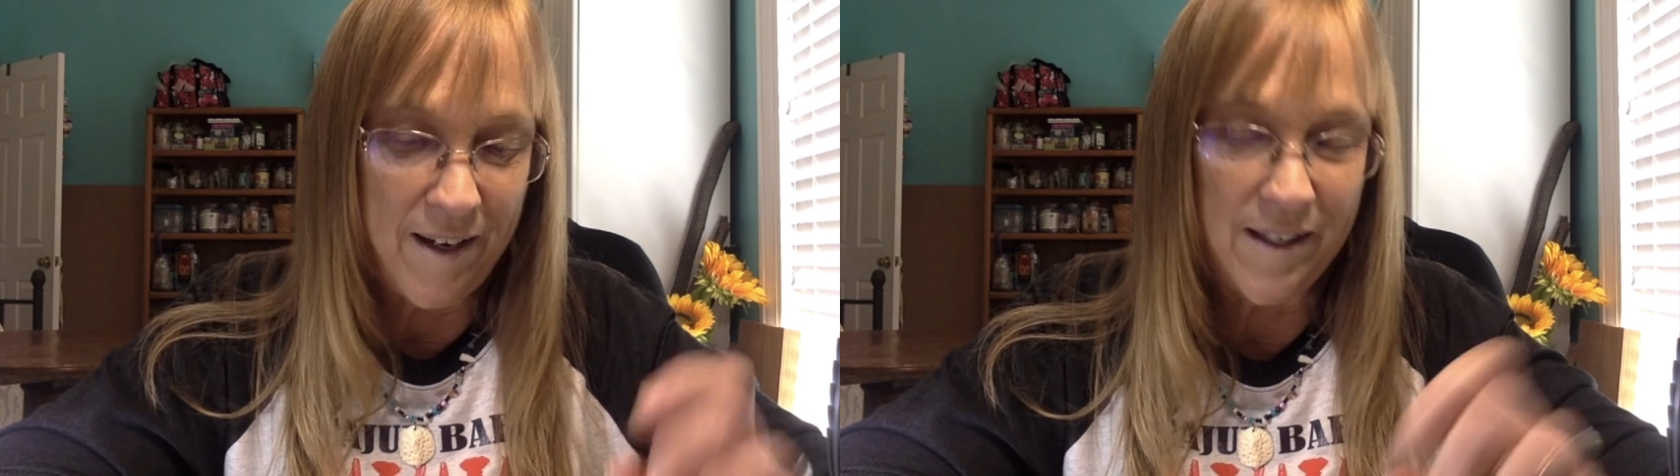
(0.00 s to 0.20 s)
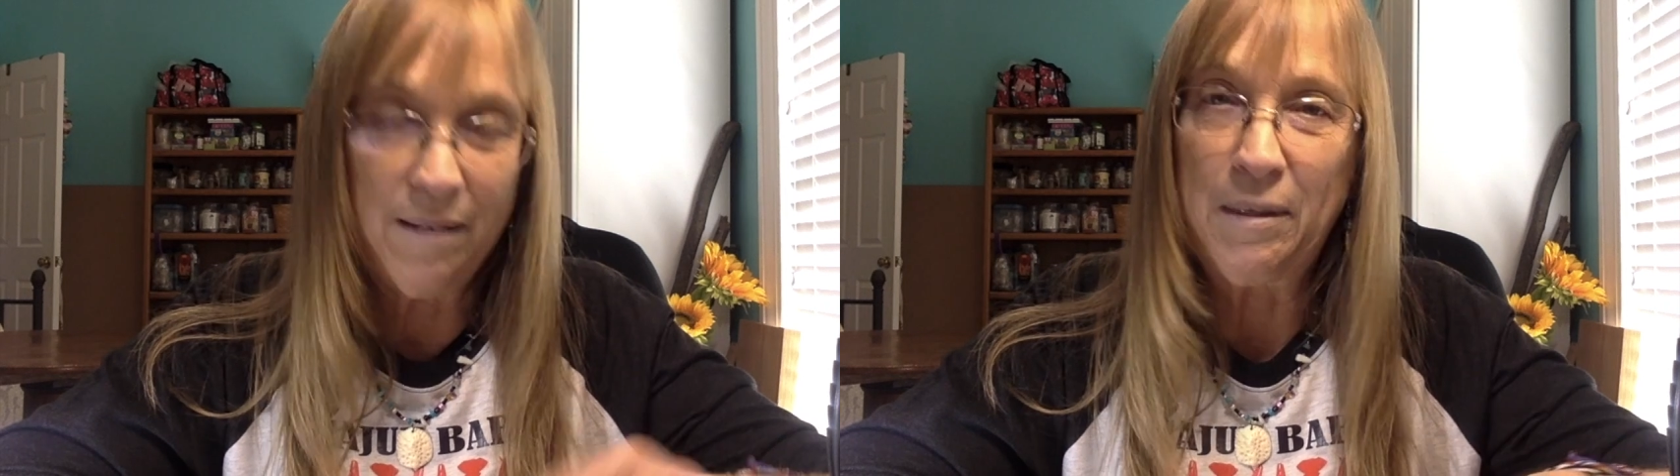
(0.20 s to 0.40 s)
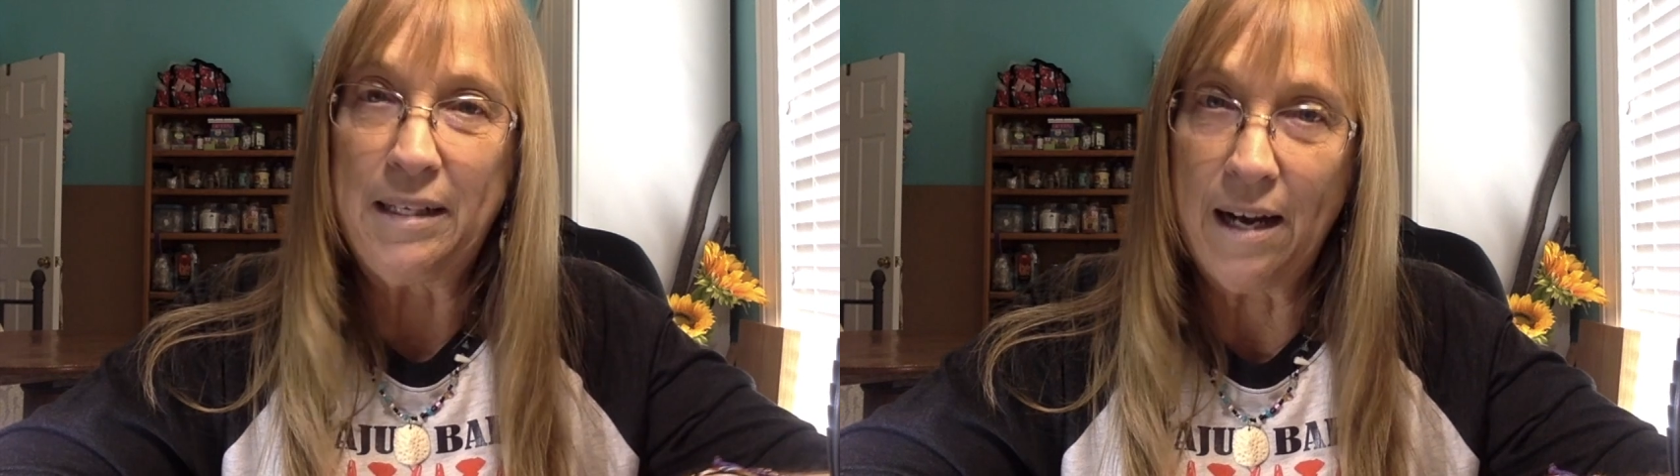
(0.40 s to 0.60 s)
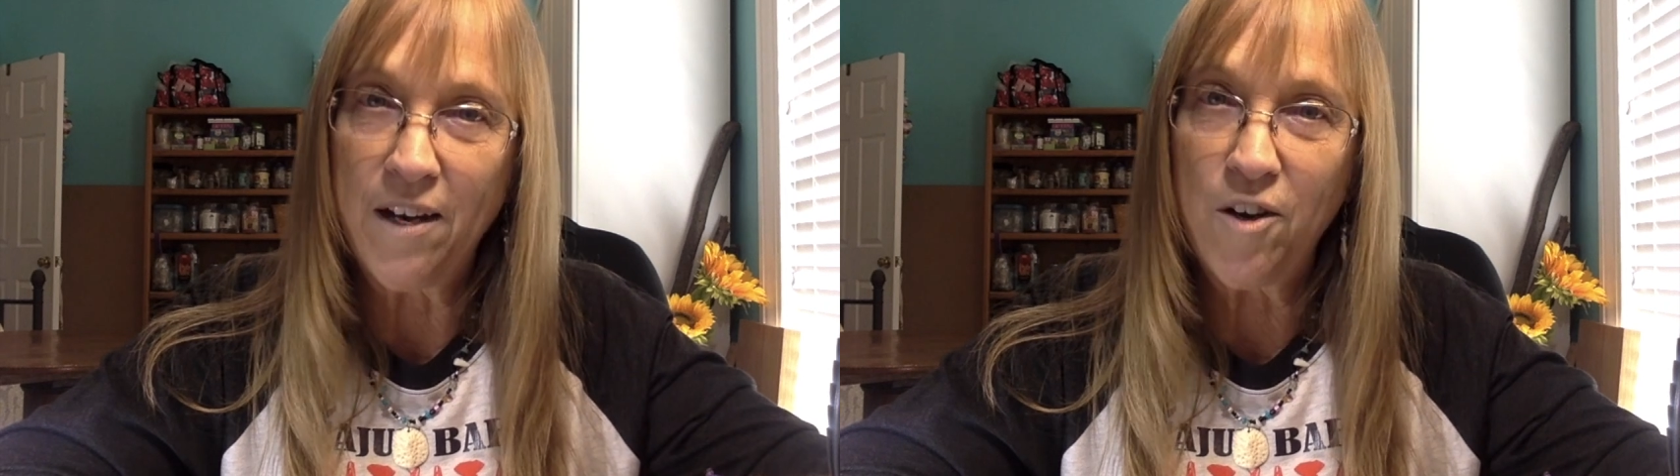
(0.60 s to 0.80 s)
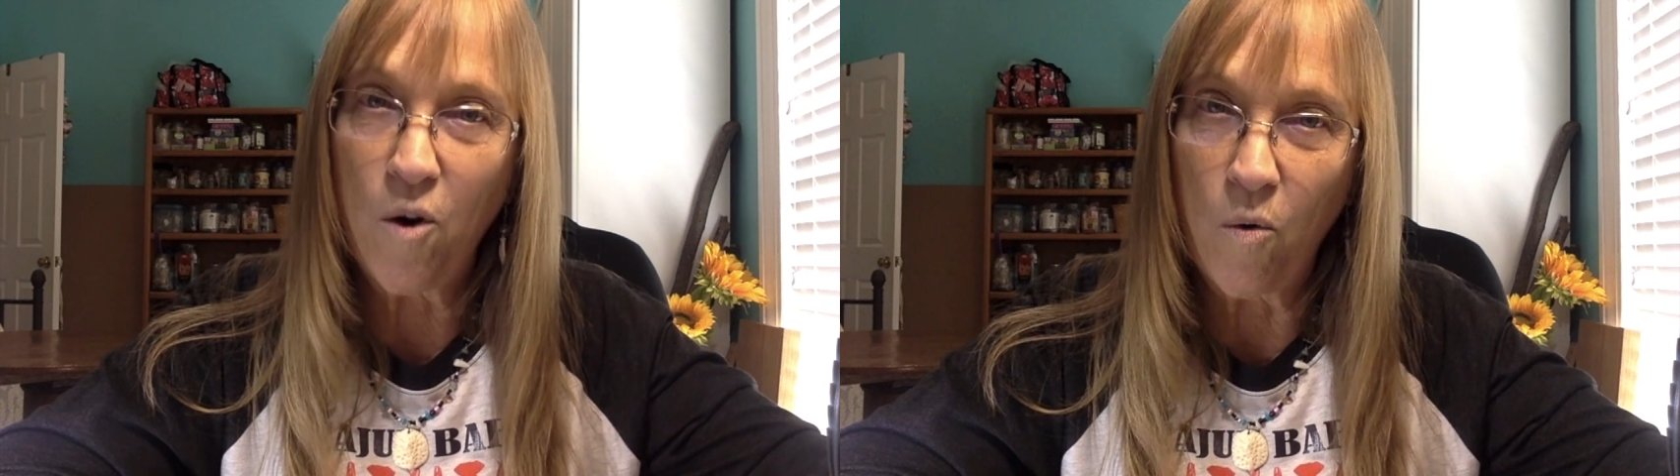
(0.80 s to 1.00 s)
some
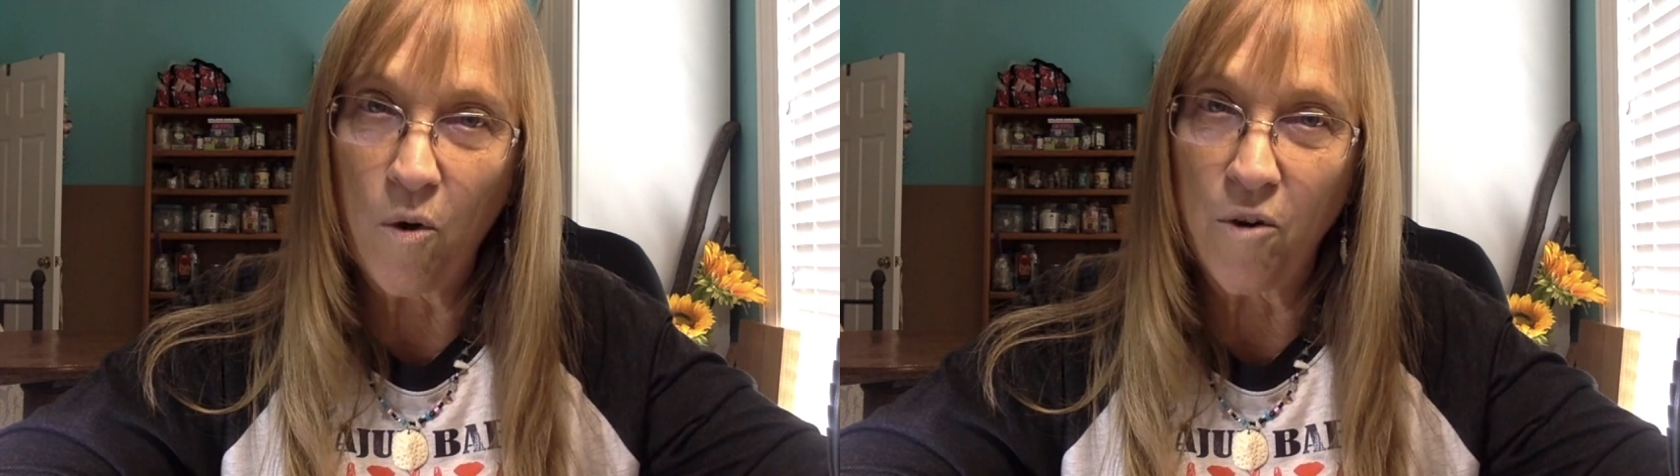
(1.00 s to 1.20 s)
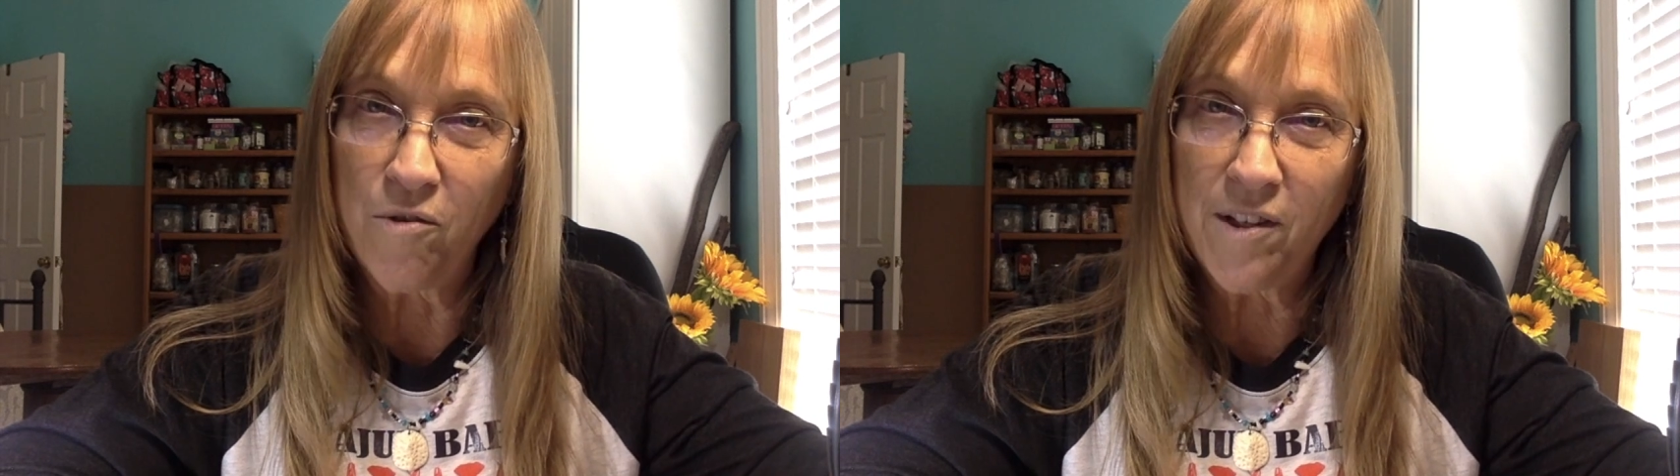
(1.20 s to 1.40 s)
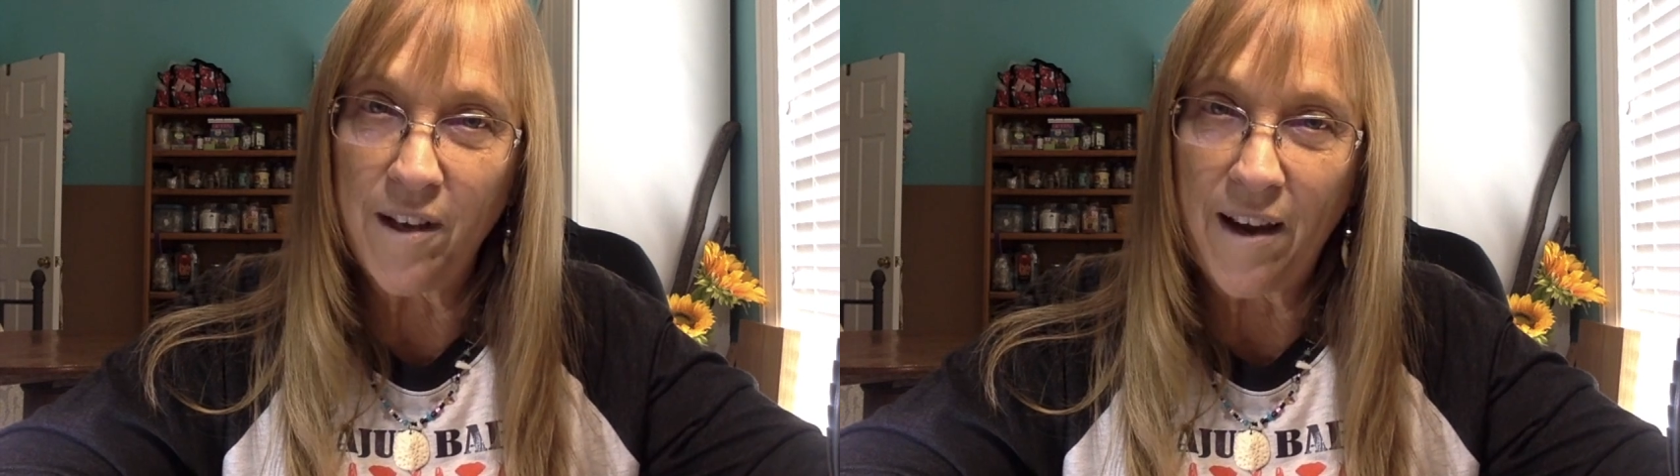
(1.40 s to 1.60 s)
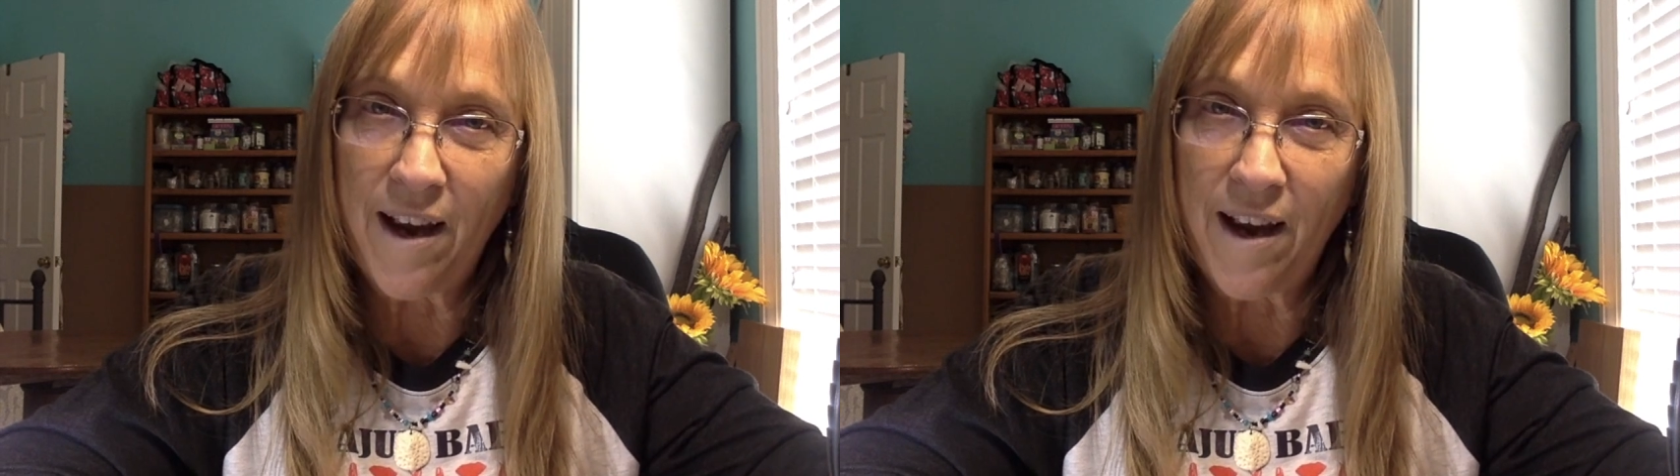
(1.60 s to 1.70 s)
Italian horns,